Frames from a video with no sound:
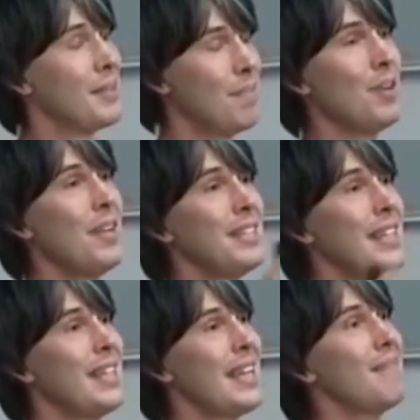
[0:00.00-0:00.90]
the Moon is
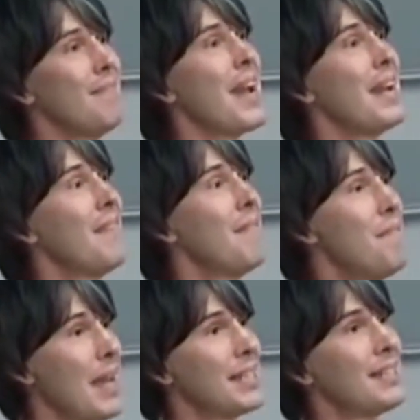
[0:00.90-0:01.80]
indeed made of
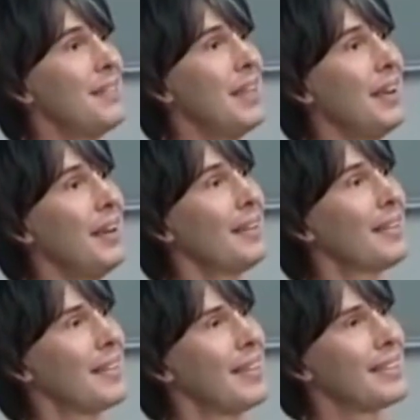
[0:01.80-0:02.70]
bits of the Earth,